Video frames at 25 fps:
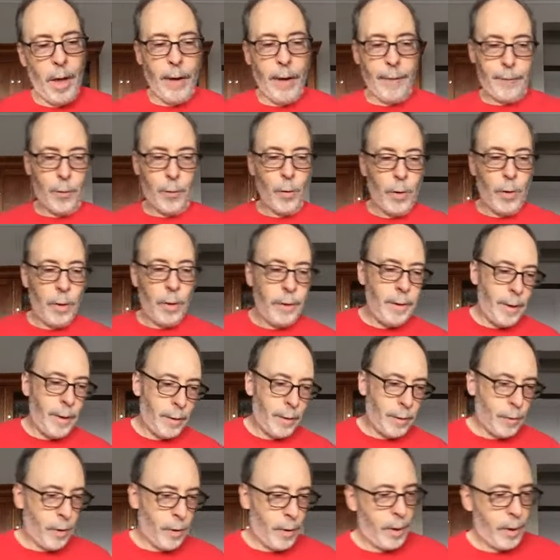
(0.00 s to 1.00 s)
After all the
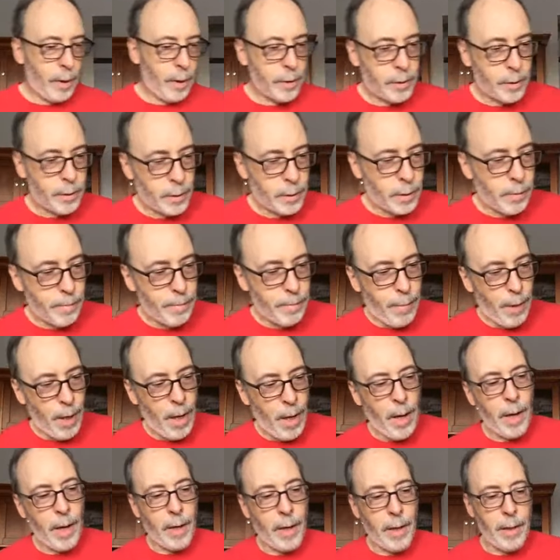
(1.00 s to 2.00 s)
ingredients are
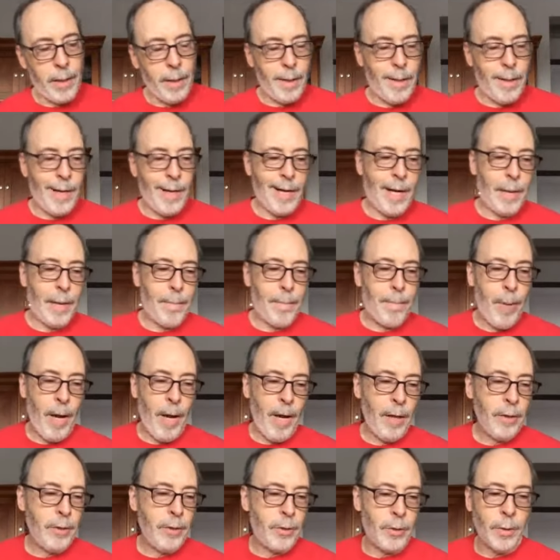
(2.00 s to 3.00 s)
combined, they get
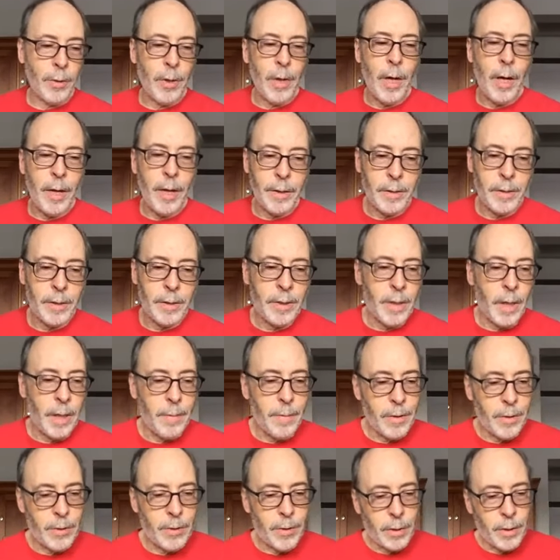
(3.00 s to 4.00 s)
pasteurized,
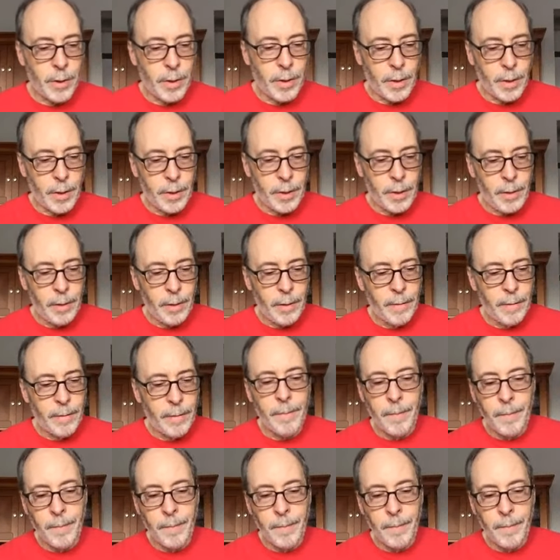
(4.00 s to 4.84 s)
said Mr. Hill.